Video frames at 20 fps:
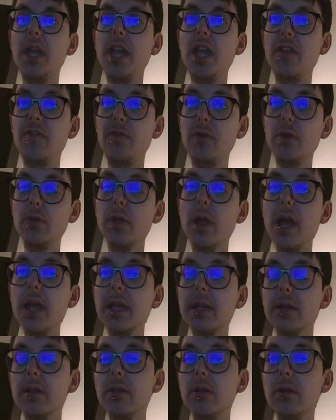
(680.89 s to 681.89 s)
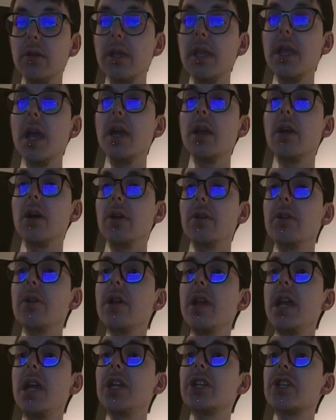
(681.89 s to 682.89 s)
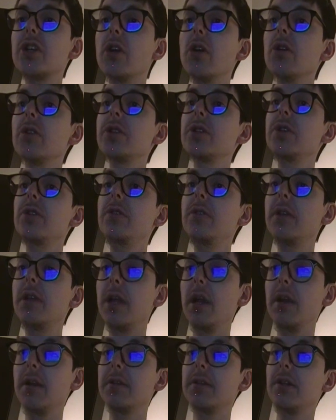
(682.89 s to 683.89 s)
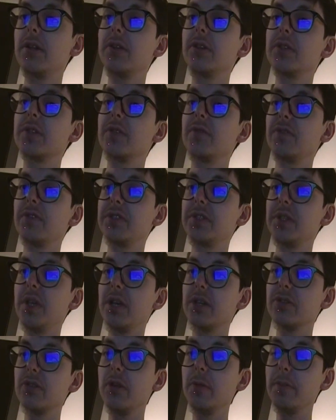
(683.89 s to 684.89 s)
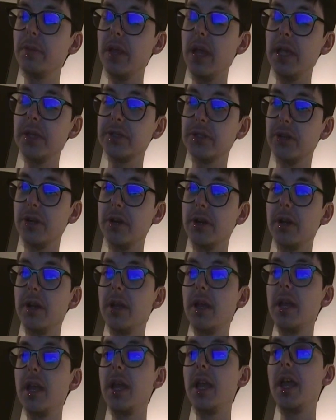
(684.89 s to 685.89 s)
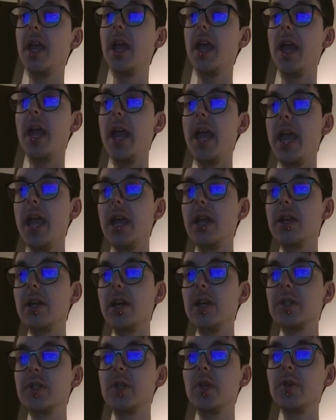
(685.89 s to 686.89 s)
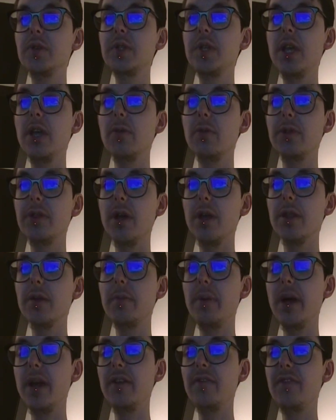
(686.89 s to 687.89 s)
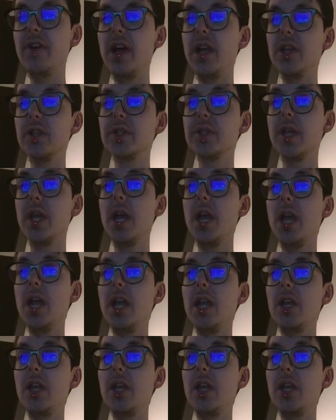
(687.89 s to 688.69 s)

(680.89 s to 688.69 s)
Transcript: If you like looking at underage cartoon characters for sexual pleasure and associate with other pedophiles,